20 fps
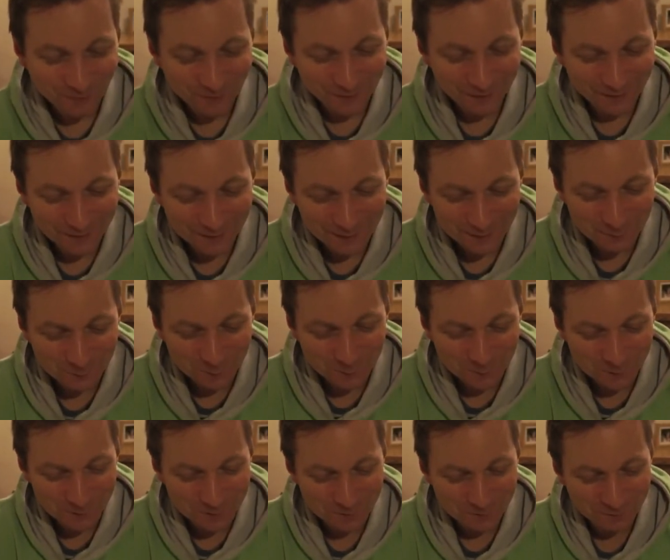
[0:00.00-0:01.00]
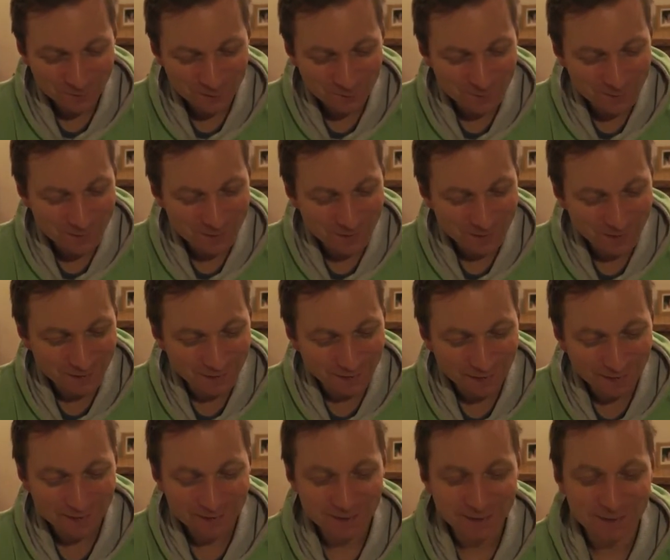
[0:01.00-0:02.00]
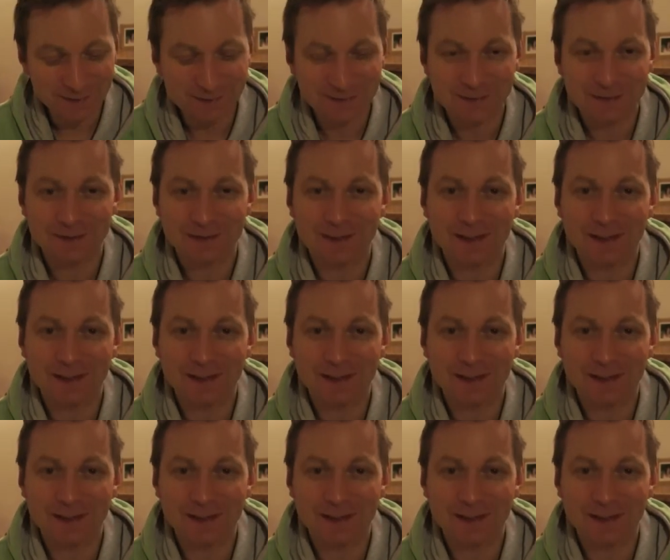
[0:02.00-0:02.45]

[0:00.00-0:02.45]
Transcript: He was famous in the 80s.